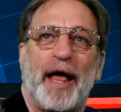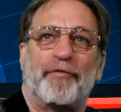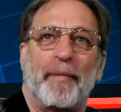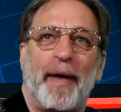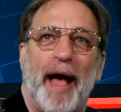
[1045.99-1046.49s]

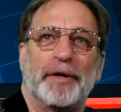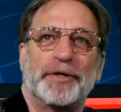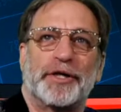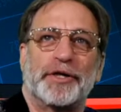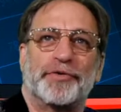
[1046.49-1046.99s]
how much
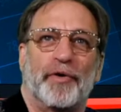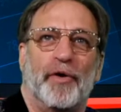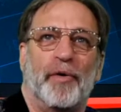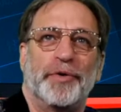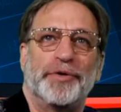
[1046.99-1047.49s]
control
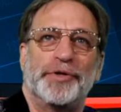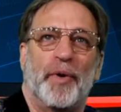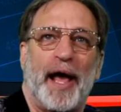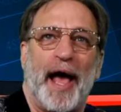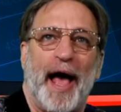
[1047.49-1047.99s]
would you want to
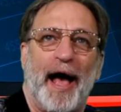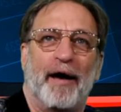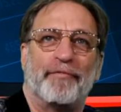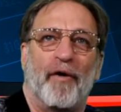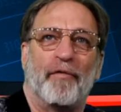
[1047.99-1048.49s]
have
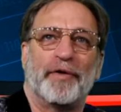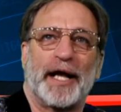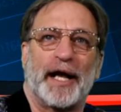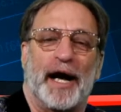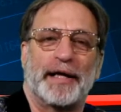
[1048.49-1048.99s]
over the
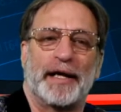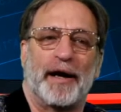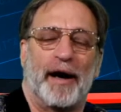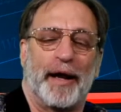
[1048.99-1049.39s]
content on it?